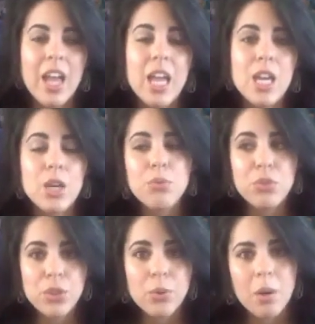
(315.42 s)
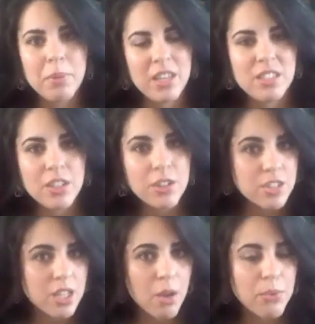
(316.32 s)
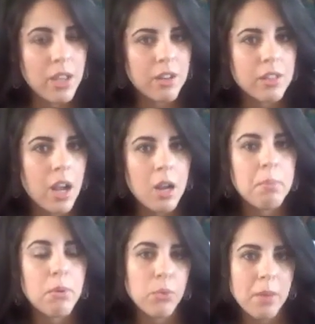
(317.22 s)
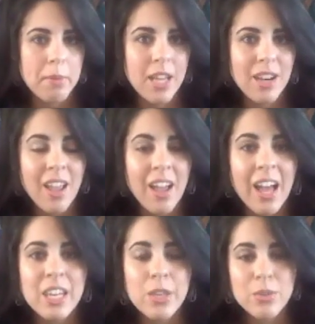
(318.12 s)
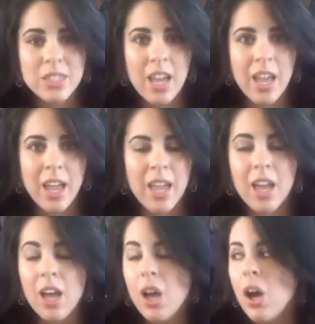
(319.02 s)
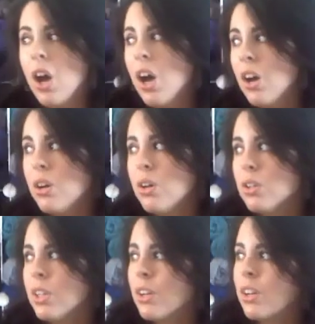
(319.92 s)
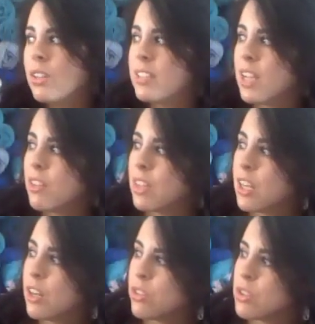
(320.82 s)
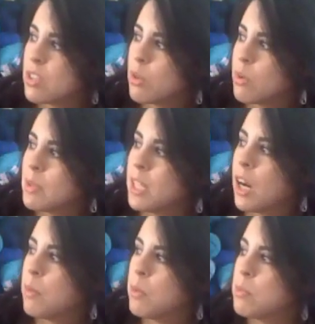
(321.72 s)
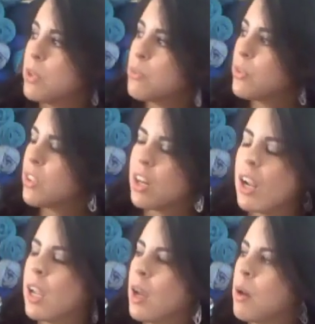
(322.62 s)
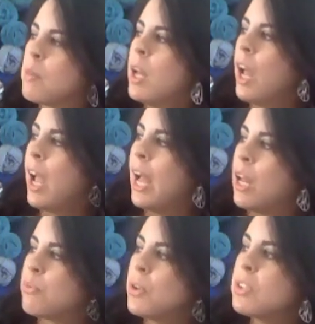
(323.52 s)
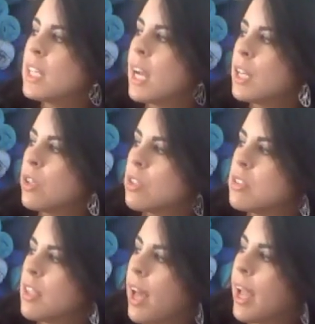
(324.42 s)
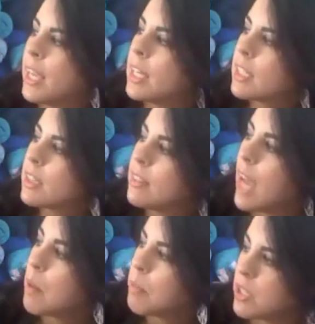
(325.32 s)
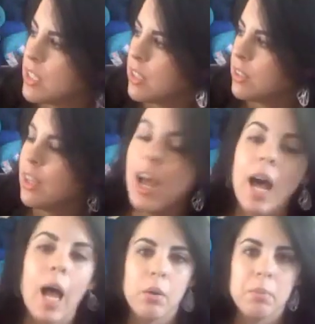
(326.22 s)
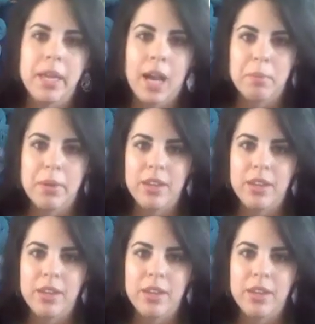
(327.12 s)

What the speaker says: If you are placing yourself in a lineup of women and you say, oh, down there, those are the women that are more beautiful than I am, and if only I looked like that person, I would be happy.